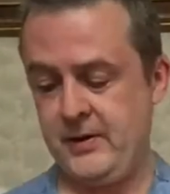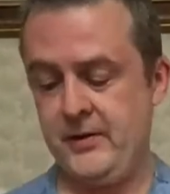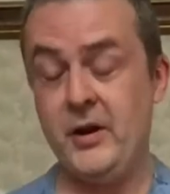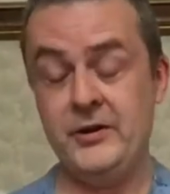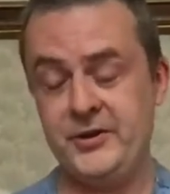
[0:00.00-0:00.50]

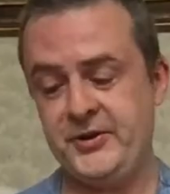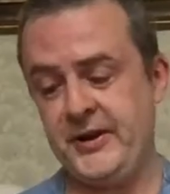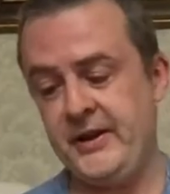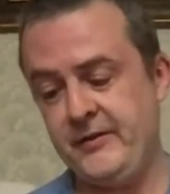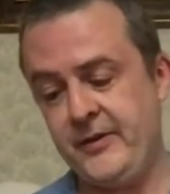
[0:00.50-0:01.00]
No, it's just
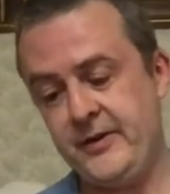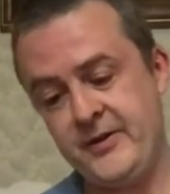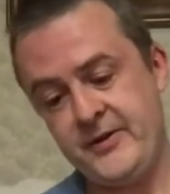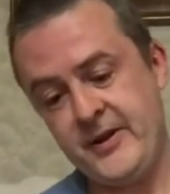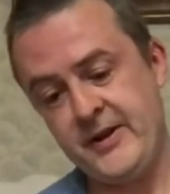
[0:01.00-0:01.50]
an infant,
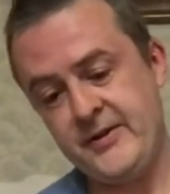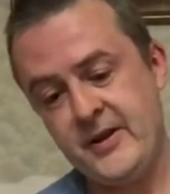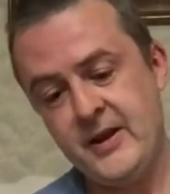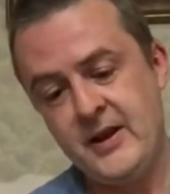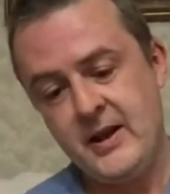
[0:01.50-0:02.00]
it says.
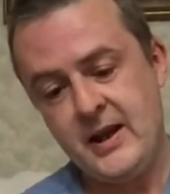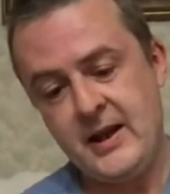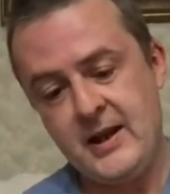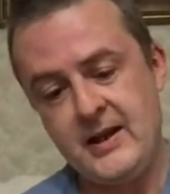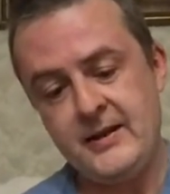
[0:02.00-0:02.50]

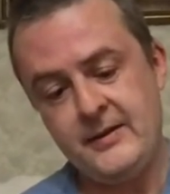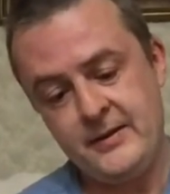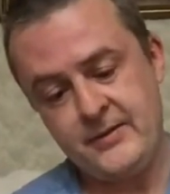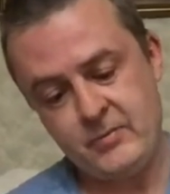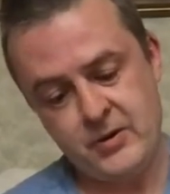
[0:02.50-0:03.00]

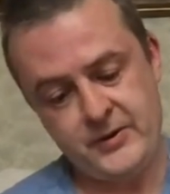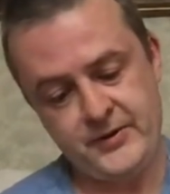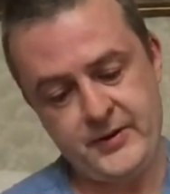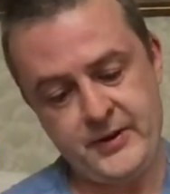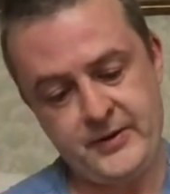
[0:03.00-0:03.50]
And what is
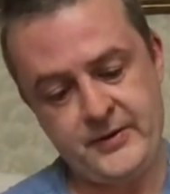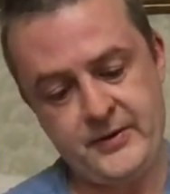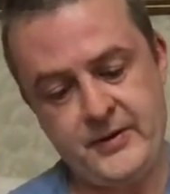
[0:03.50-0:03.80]
this?